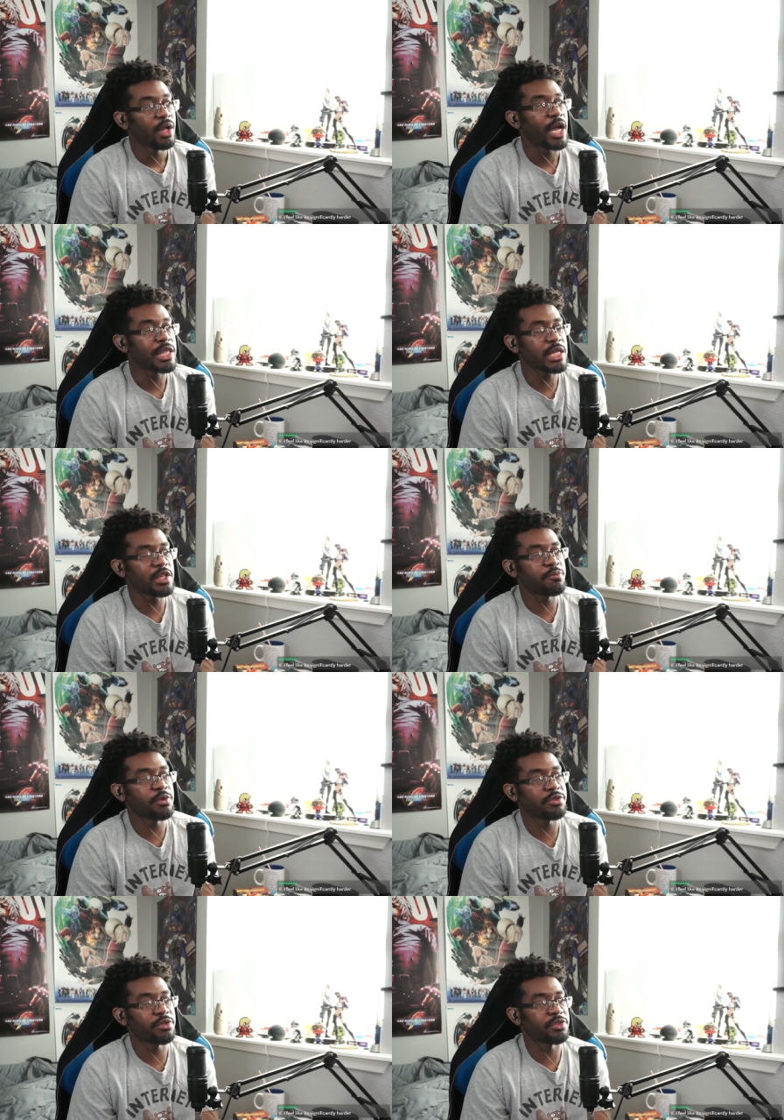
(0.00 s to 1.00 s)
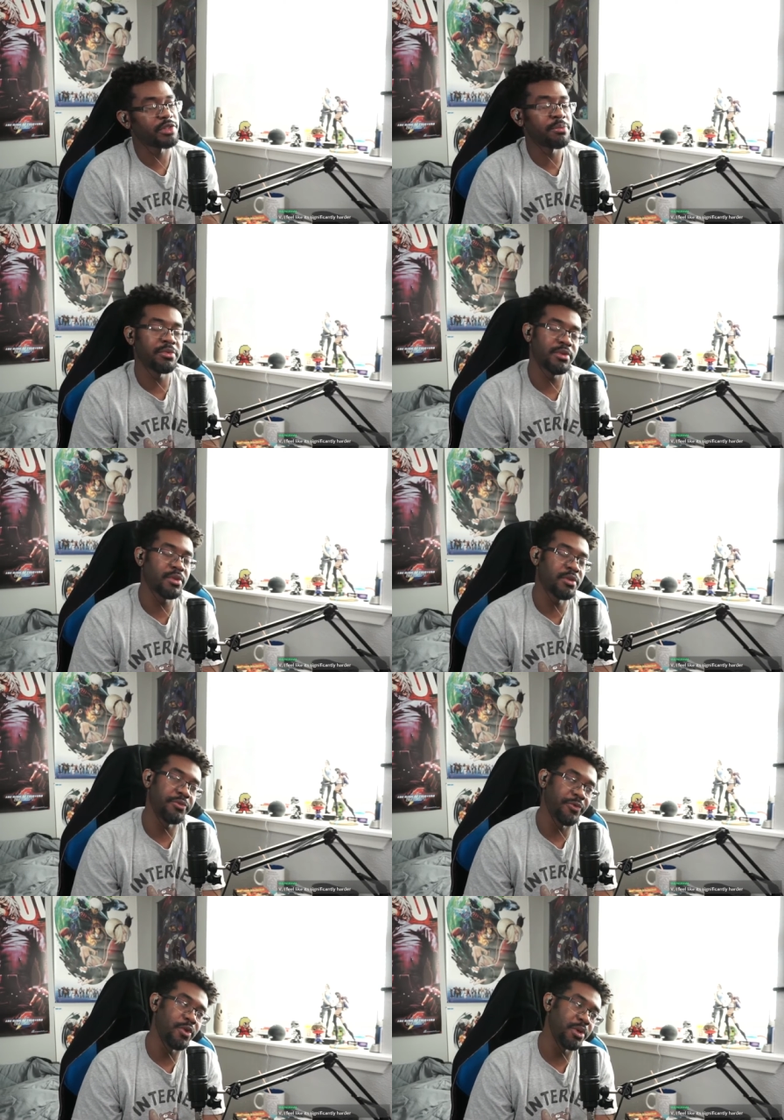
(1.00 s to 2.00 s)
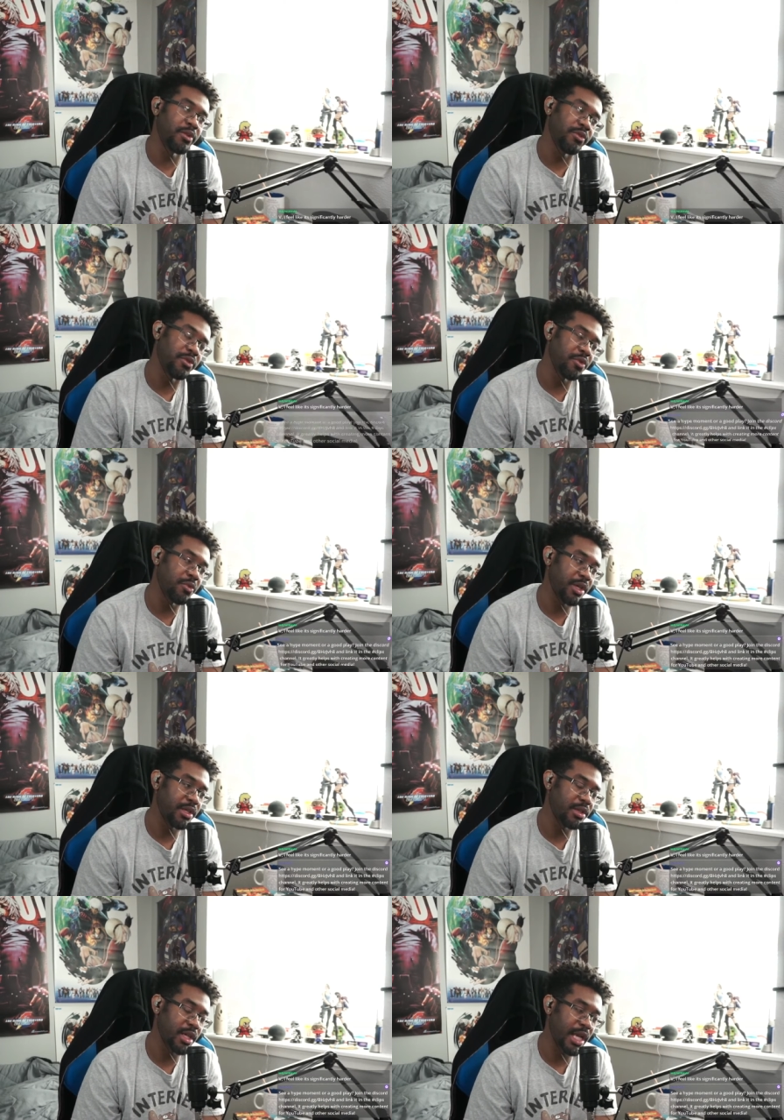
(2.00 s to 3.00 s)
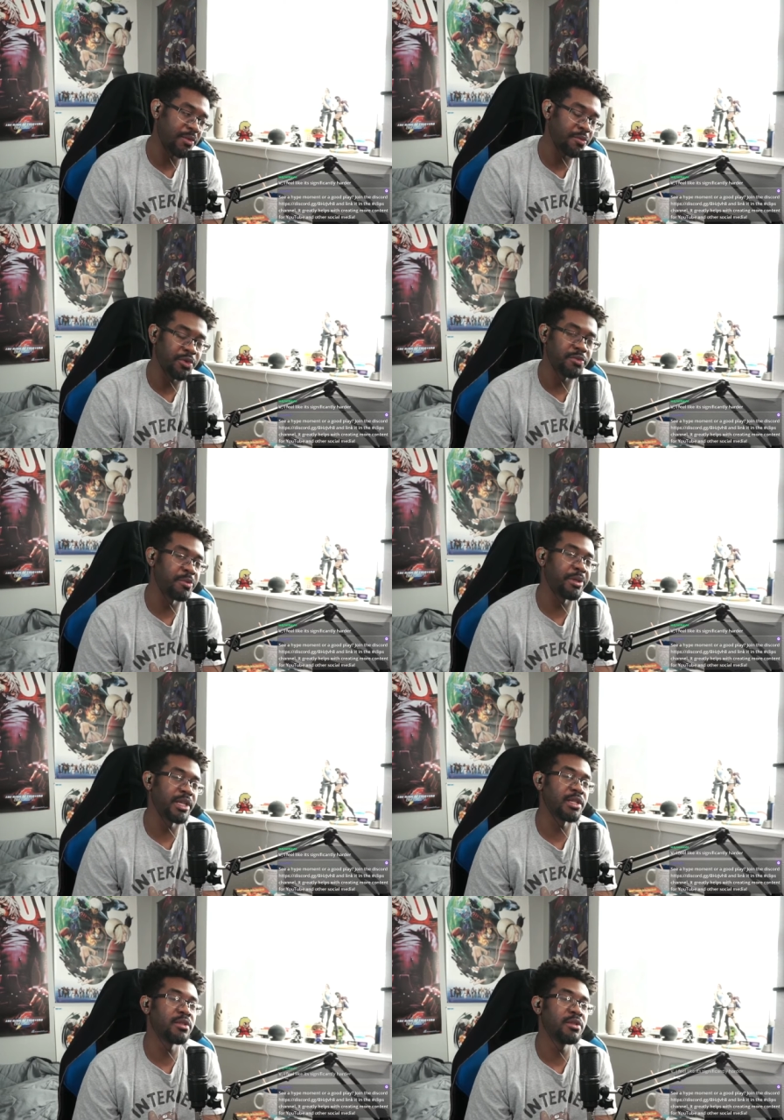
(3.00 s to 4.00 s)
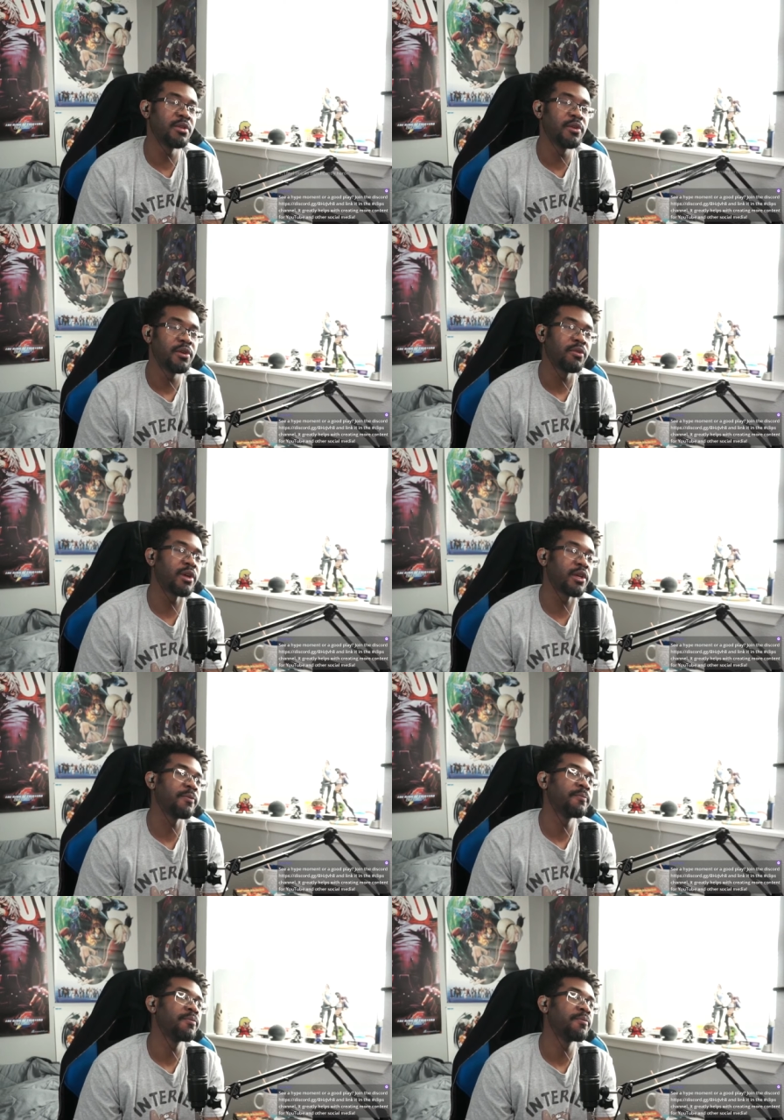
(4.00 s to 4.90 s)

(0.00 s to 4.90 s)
I think it's more so just them conforming to the way that that game's supposed to be played, right?